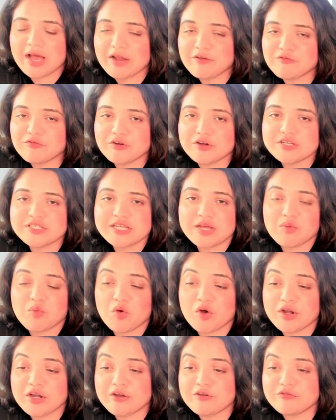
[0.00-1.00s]
At first, I
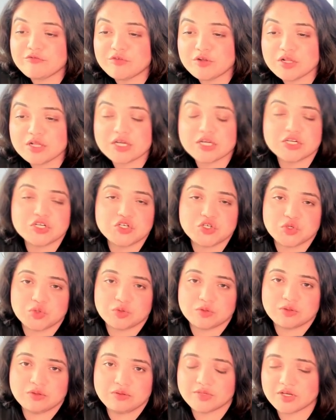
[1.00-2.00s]
wanted full
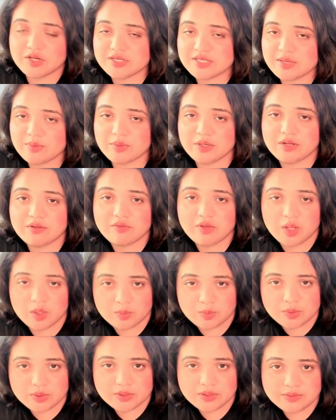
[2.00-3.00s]
control because I'm a
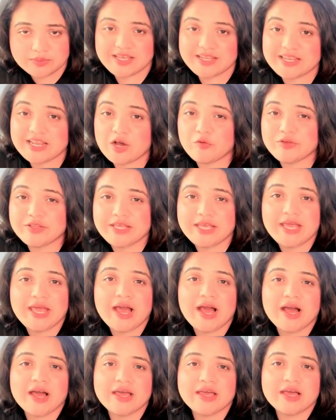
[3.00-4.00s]
developer, and now with A
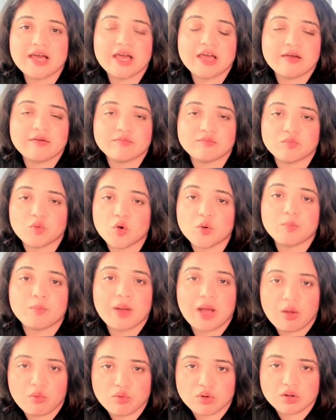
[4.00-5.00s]
I, I have more
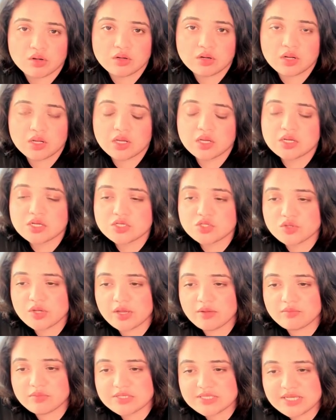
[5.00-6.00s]
power. So
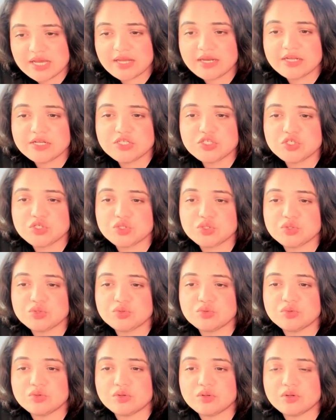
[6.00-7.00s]
I decided
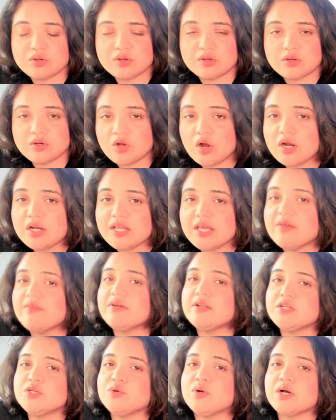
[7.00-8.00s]
to not give
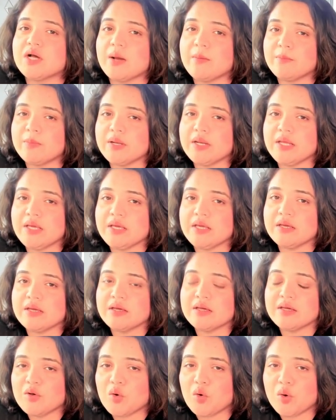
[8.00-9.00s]
in to a company
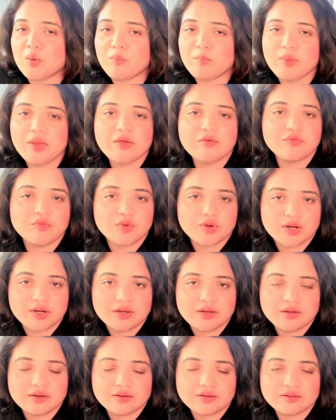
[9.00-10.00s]
or pay for
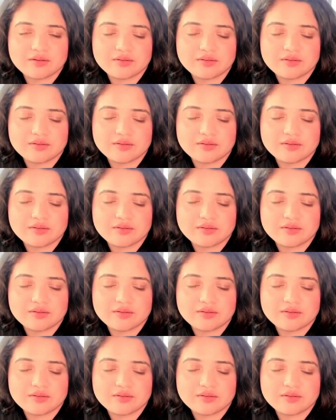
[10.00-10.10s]
it.